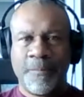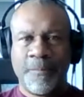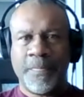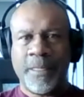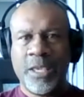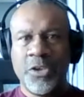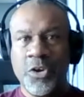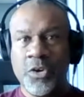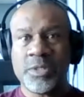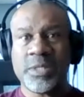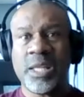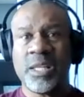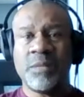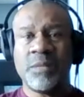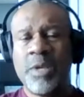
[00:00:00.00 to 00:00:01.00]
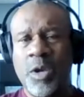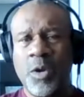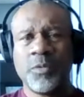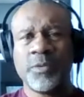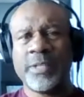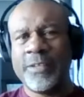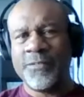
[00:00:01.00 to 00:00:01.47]
and you're telling me
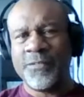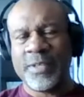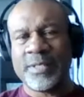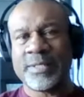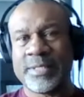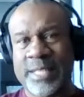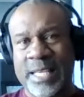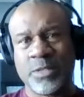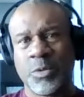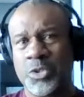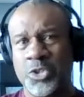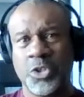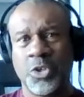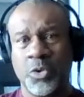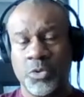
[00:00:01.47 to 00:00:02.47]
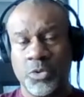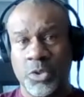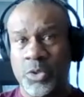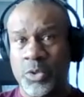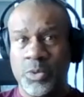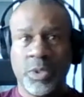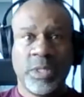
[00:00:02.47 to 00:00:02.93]
on defense is that's what you're going to
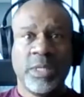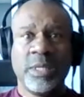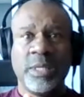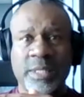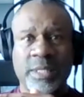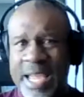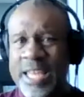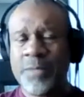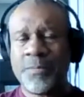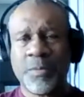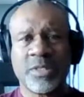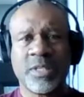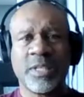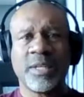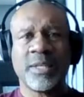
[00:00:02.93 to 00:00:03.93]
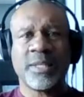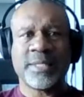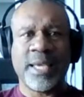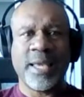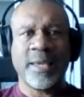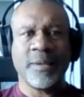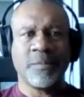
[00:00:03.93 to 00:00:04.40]
do 90% of the
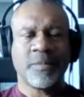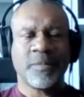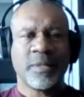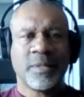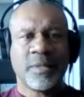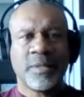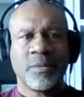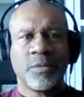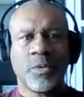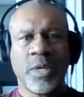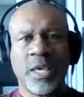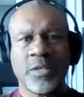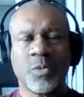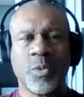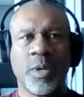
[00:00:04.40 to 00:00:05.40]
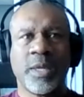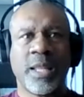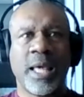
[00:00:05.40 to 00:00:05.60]
time, well, guess what?